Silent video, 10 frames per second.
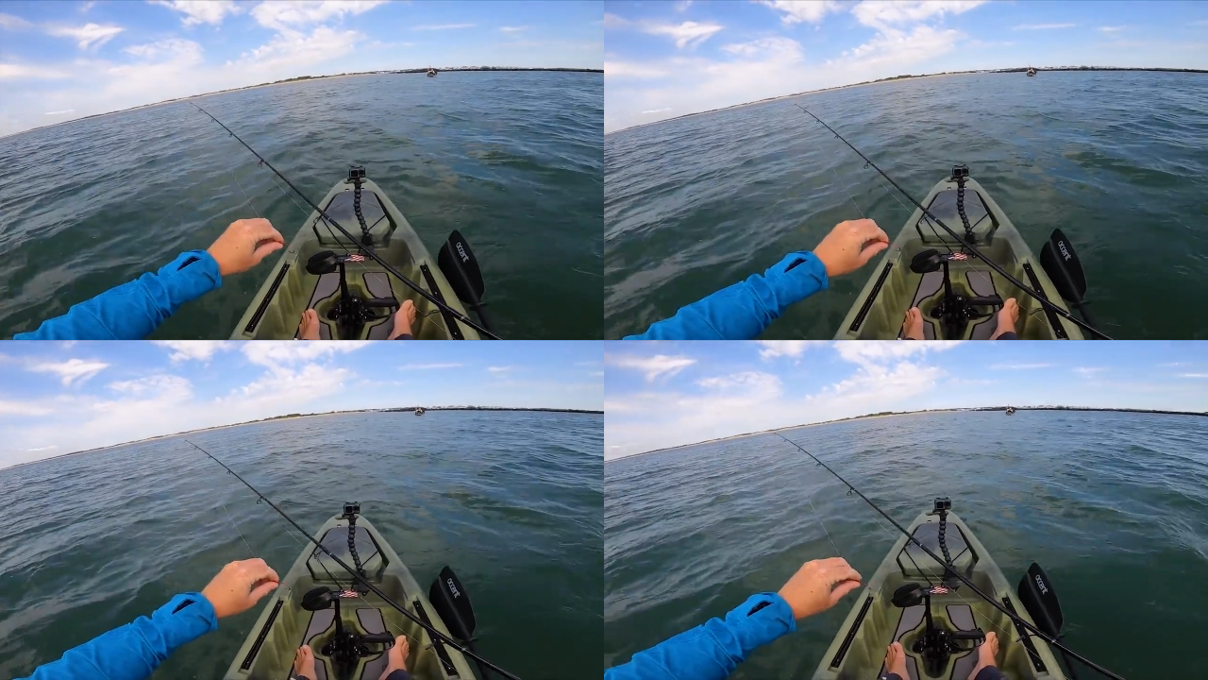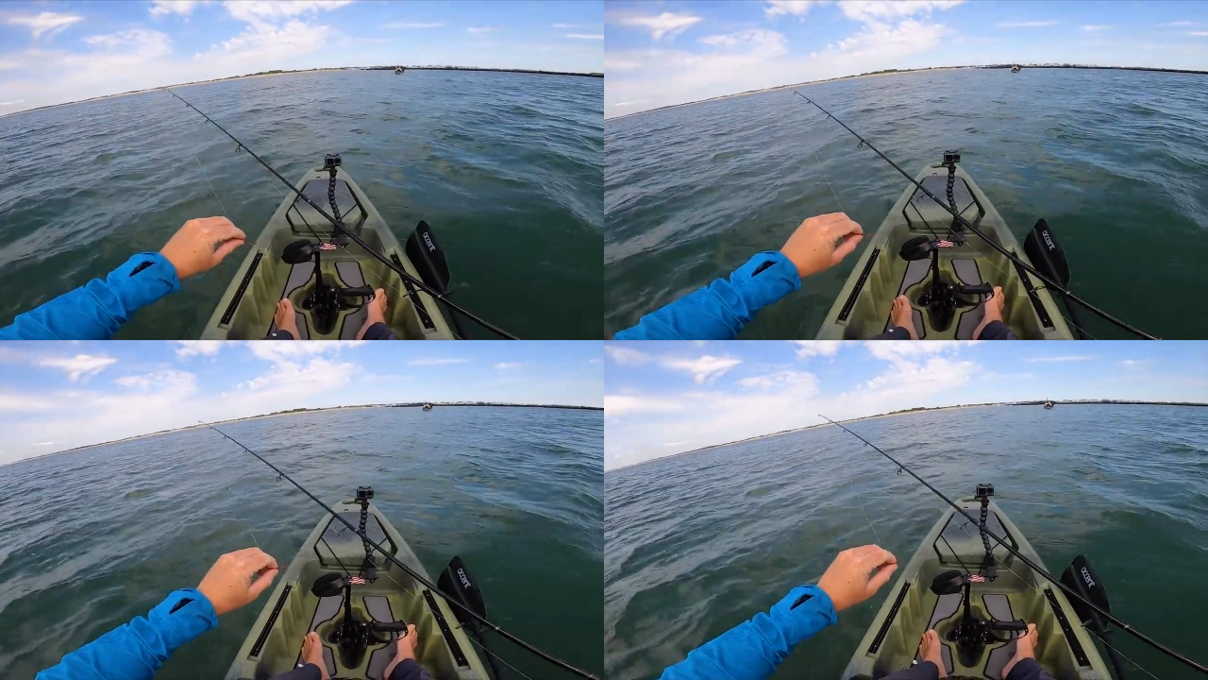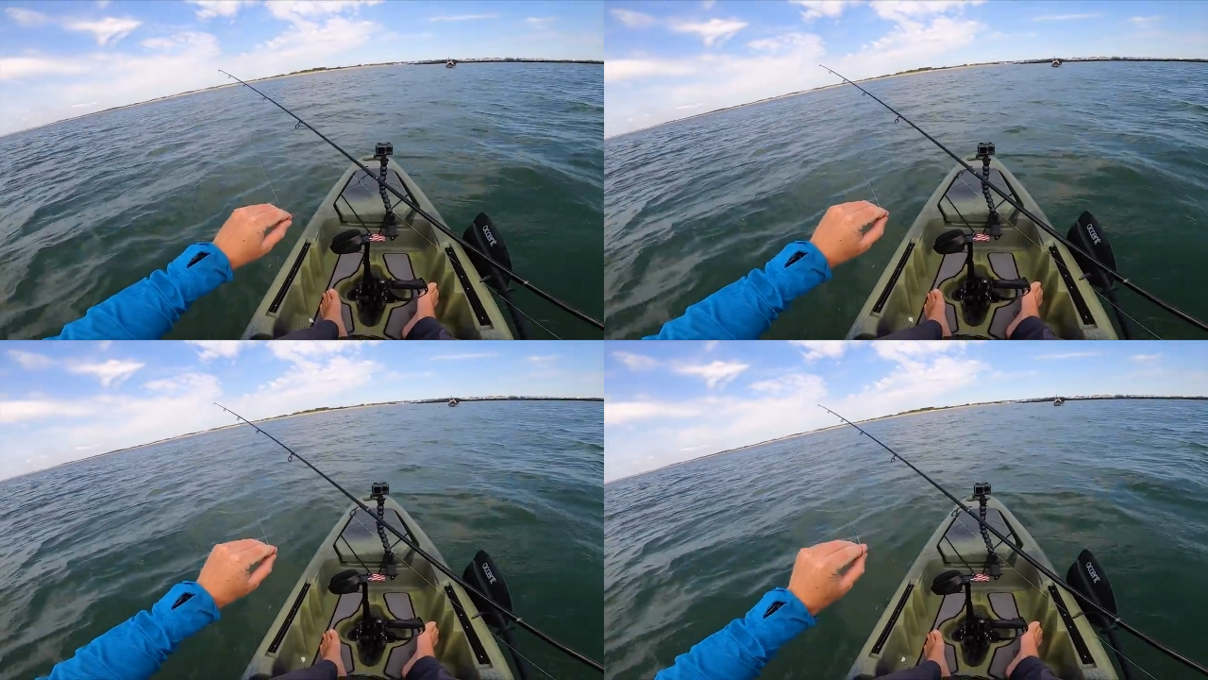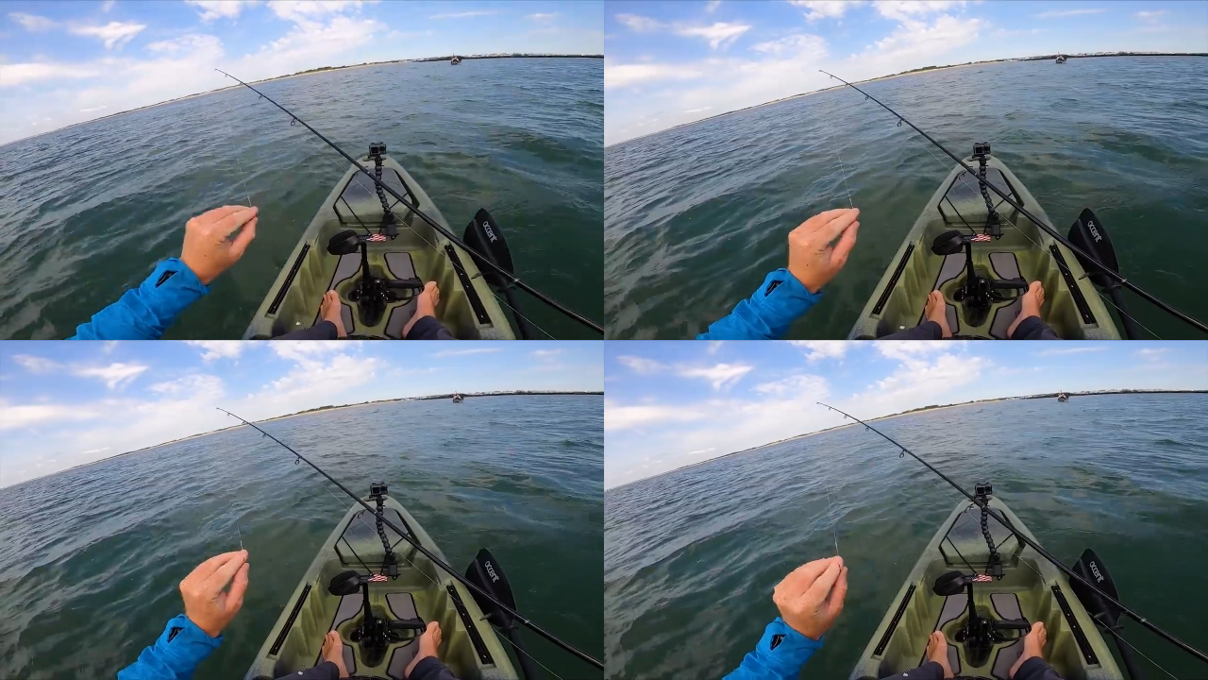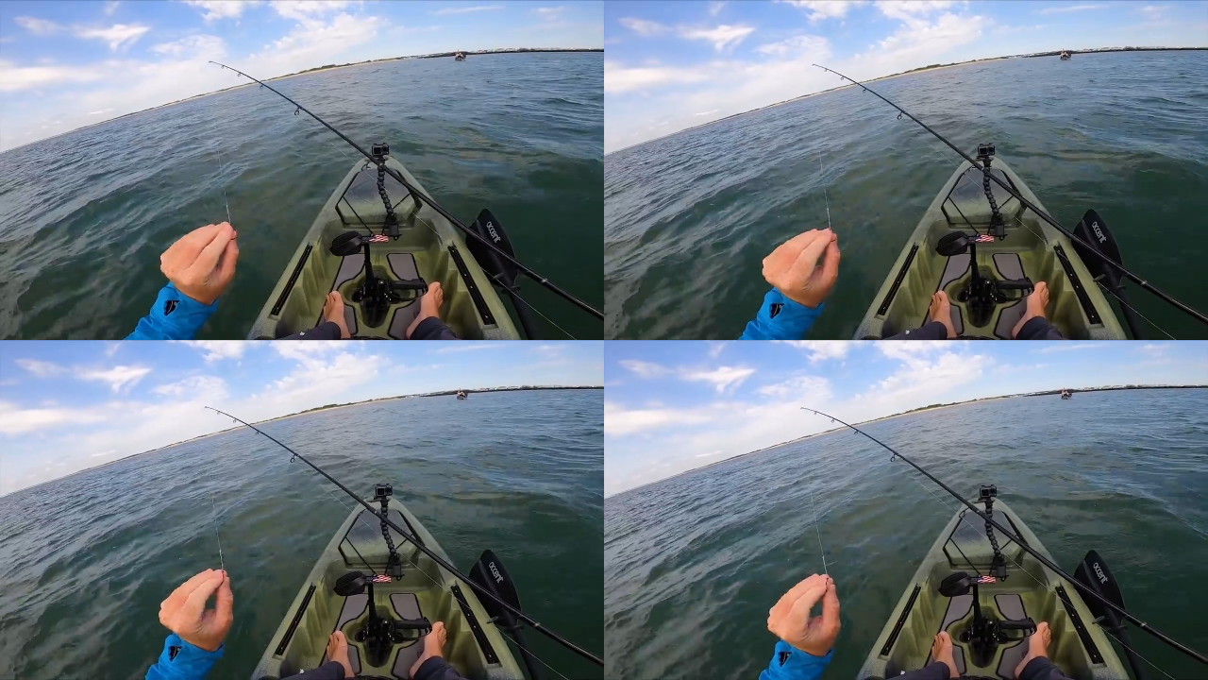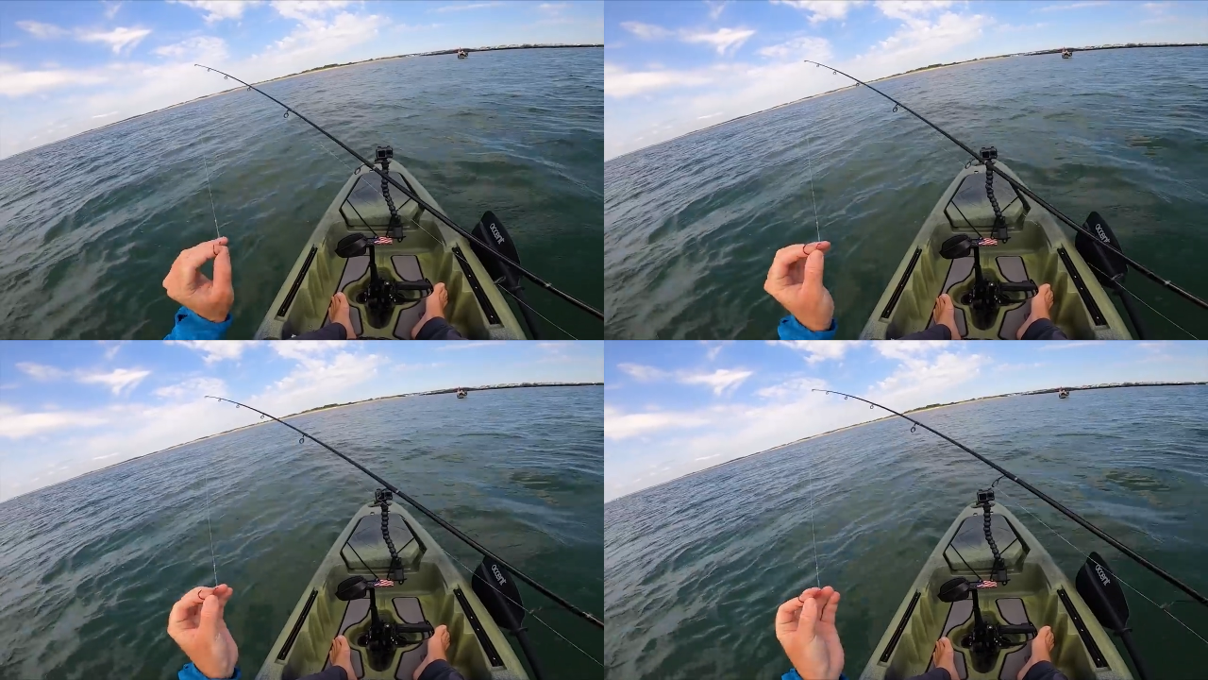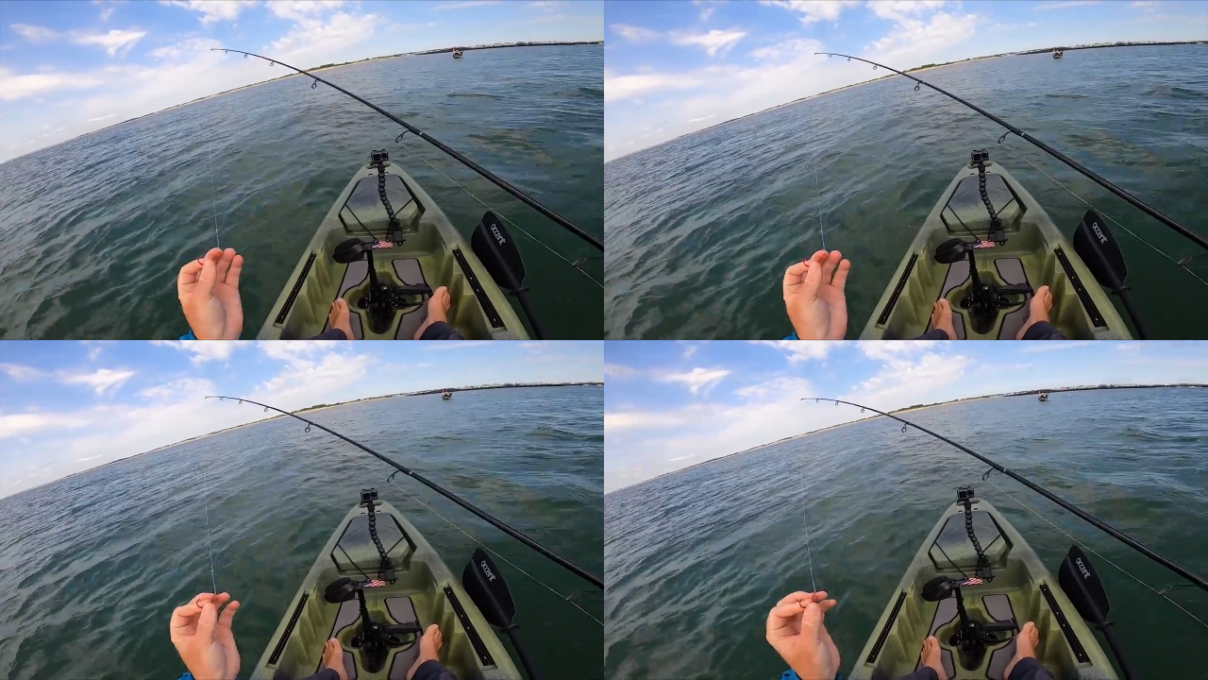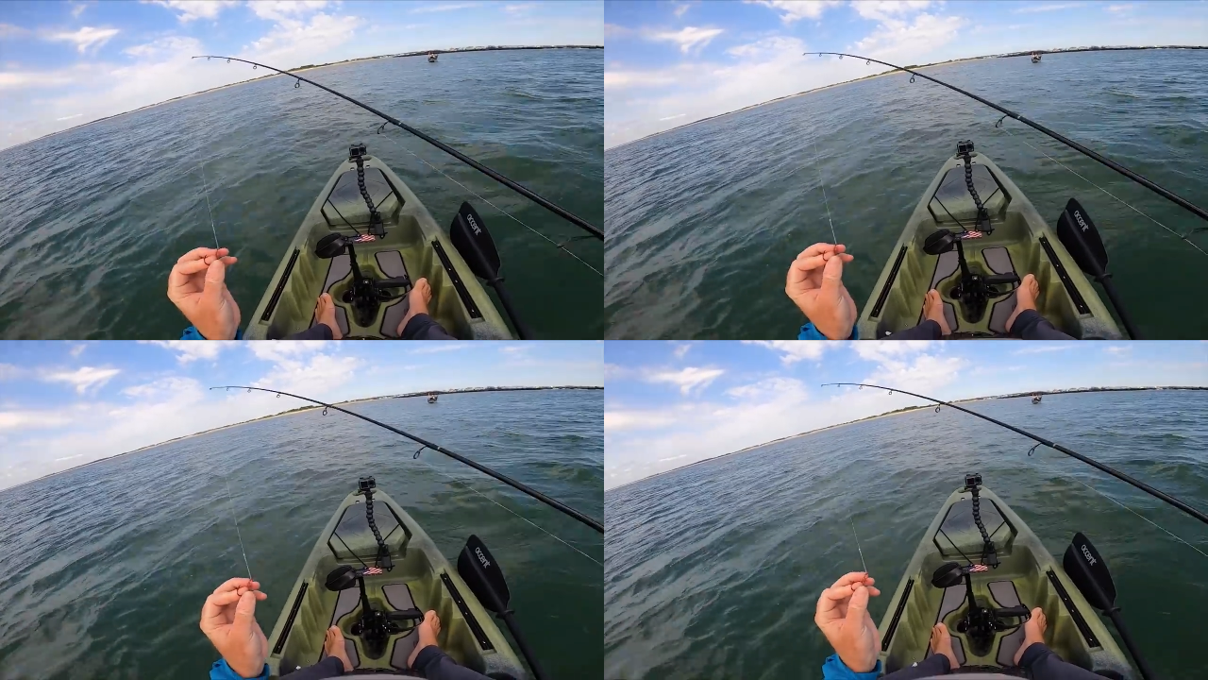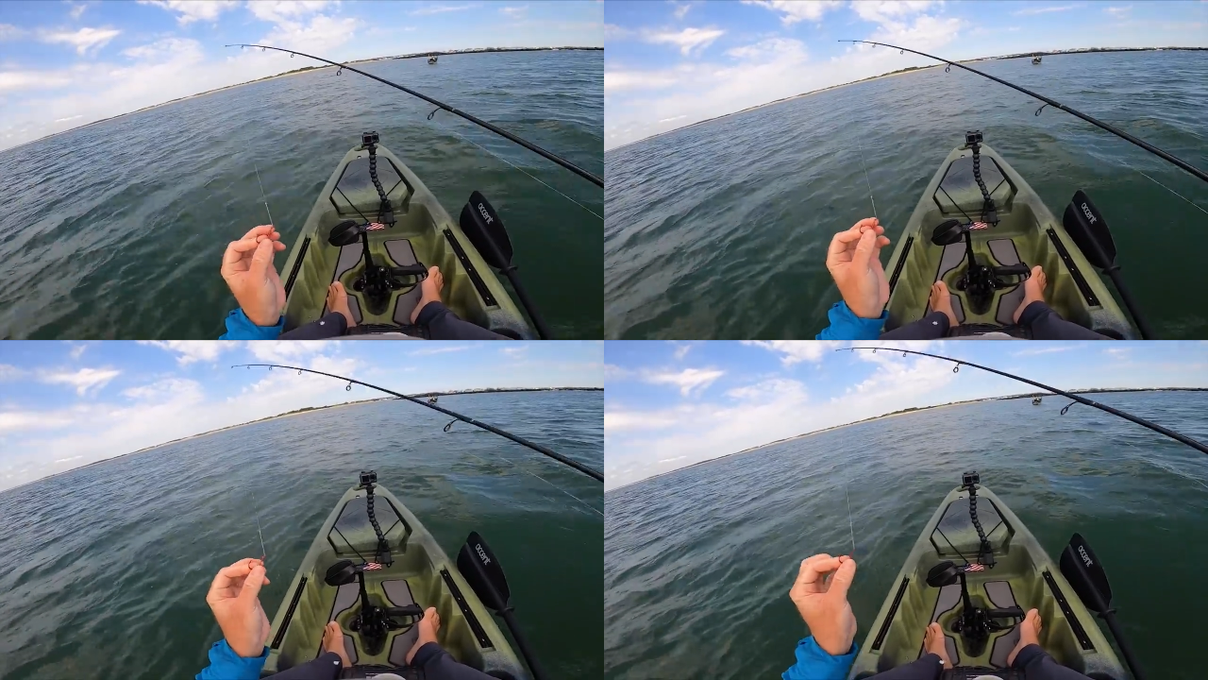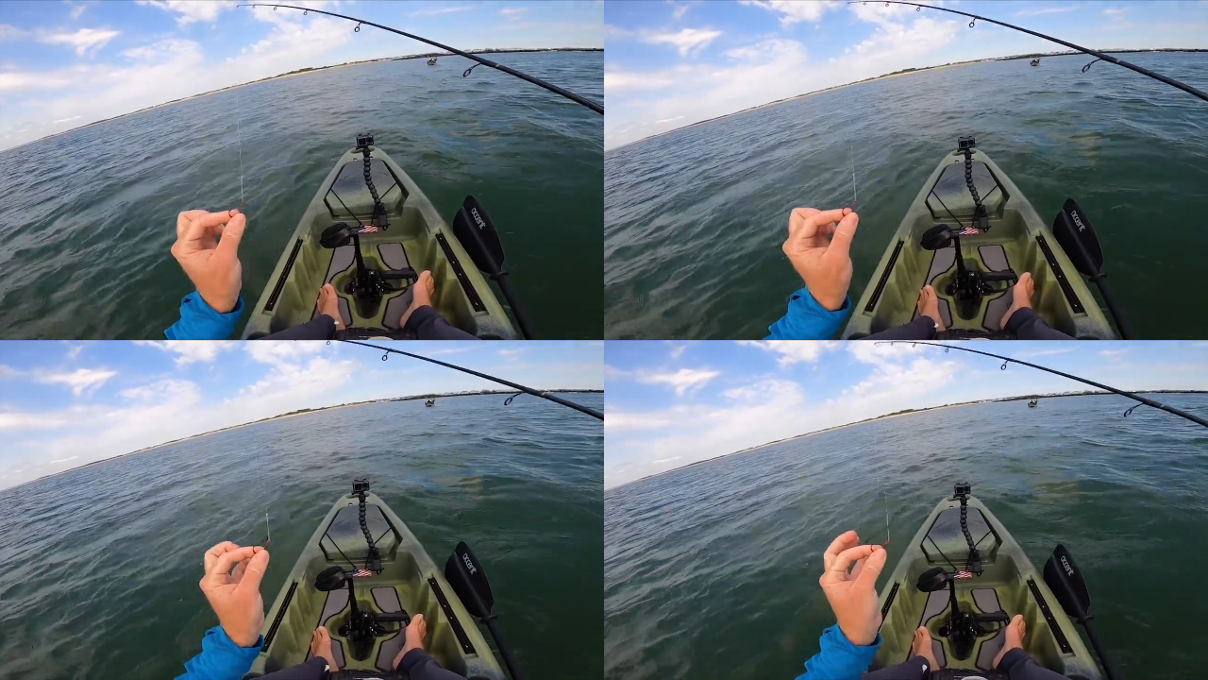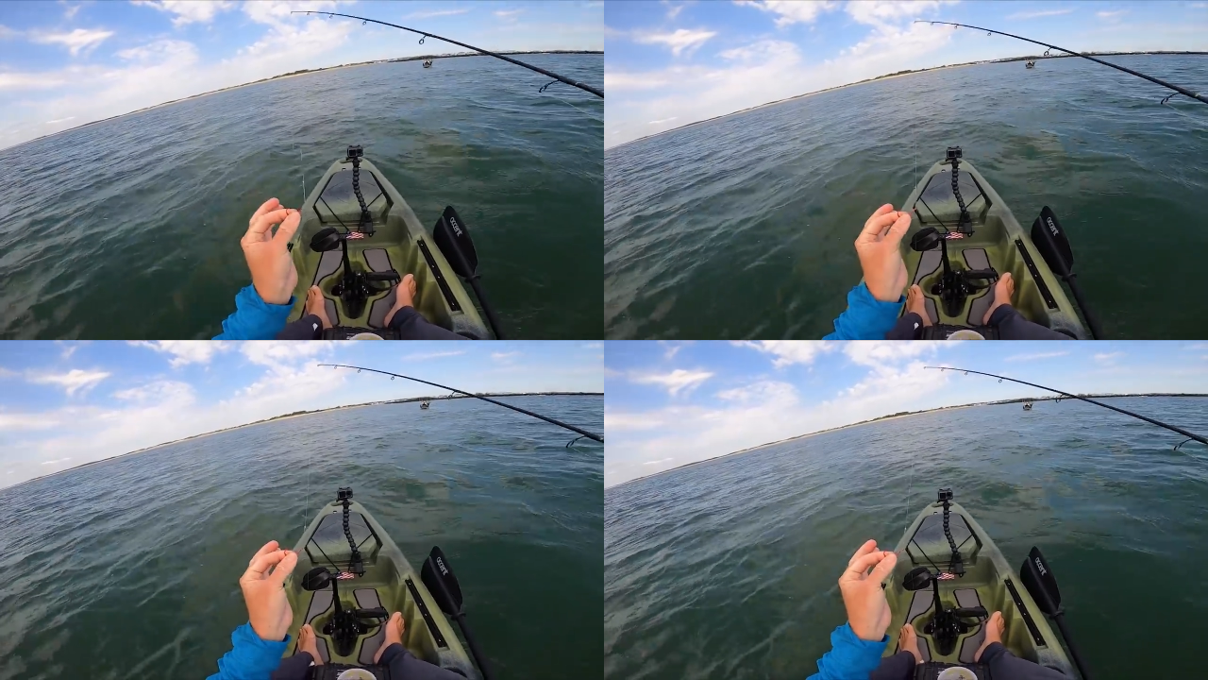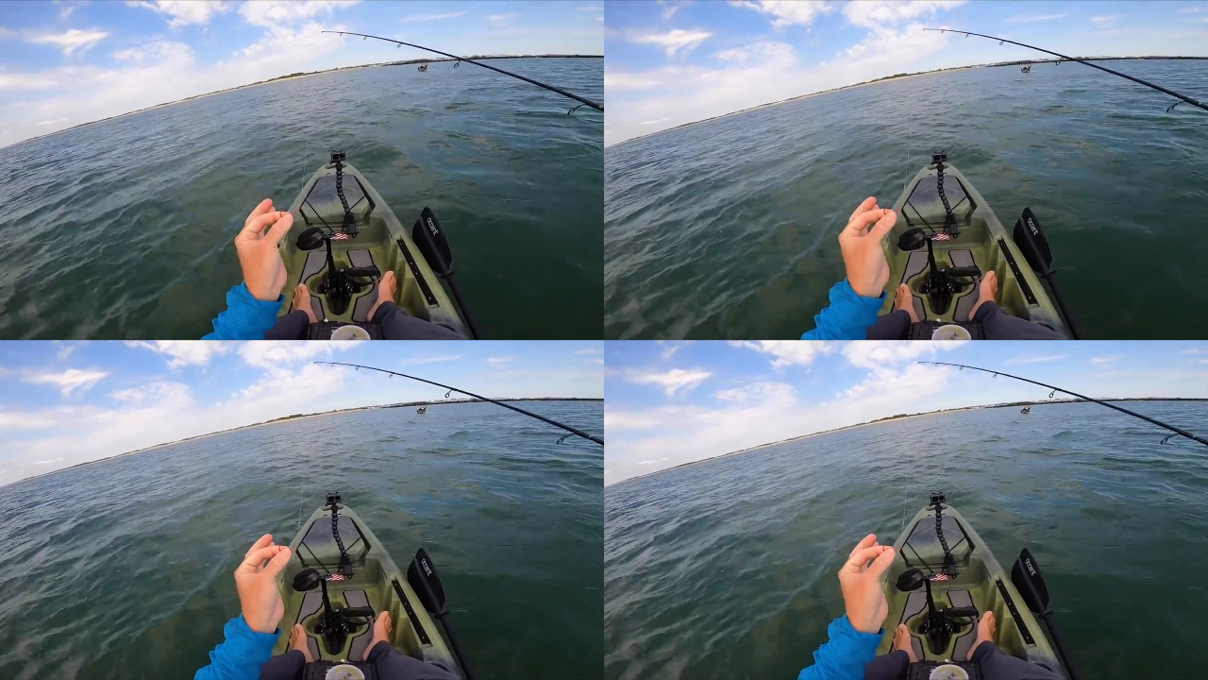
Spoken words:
No face is visible, so there are no lips to read.